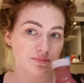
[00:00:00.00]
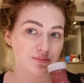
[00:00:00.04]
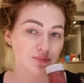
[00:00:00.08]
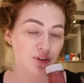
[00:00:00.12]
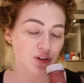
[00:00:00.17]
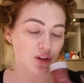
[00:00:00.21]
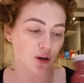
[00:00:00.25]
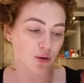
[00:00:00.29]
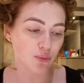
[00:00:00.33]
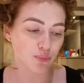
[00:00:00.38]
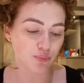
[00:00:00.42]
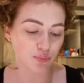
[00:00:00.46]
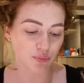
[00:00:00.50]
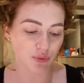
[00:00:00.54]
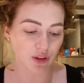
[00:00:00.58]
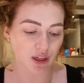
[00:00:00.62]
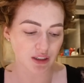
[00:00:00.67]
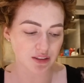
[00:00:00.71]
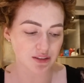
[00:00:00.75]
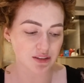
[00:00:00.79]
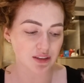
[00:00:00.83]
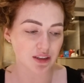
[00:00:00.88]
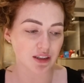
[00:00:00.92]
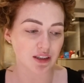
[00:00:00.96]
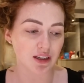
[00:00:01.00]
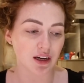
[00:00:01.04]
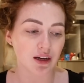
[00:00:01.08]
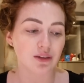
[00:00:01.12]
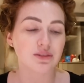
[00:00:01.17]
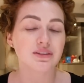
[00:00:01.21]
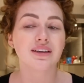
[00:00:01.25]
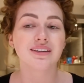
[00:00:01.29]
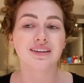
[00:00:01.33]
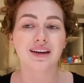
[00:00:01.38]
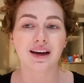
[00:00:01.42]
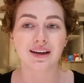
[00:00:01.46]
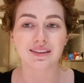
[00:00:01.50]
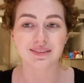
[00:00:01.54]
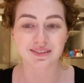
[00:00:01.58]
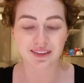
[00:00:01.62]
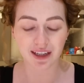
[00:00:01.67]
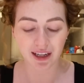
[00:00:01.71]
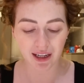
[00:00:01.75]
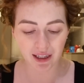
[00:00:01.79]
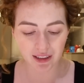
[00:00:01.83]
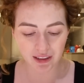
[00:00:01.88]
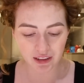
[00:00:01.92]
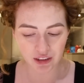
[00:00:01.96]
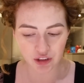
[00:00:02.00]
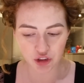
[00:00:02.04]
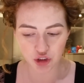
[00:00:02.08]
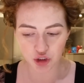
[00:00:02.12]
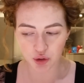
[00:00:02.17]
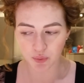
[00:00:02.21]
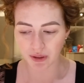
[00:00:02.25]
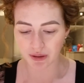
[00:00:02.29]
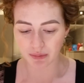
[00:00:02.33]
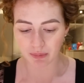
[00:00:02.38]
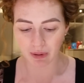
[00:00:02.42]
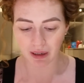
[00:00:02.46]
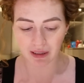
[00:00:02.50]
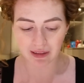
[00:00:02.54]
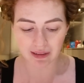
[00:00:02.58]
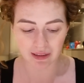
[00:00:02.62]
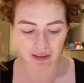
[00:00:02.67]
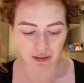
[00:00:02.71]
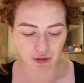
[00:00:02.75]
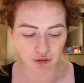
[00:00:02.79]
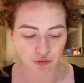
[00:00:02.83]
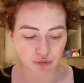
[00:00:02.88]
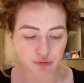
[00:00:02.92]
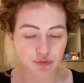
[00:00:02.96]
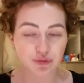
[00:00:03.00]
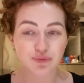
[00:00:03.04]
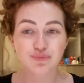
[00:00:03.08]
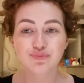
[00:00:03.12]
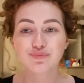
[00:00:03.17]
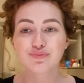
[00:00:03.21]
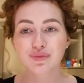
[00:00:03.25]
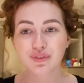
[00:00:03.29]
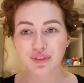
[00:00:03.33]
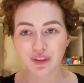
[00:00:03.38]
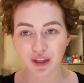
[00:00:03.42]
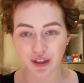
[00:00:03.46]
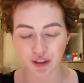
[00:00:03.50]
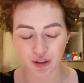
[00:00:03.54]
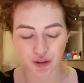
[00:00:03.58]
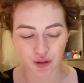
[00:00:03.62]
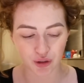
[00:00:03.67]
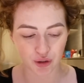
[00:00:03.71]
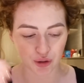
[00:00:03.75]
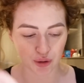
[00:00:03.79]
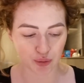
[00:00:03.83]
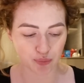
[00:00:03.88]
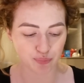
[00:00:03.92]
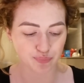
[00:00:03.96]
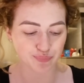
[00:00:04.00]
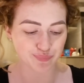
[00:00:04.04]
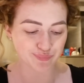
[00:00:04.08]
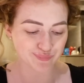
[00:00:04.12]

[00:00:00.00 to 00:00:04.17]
So I seen it, I was like, yes, I need you in my life. Thank you.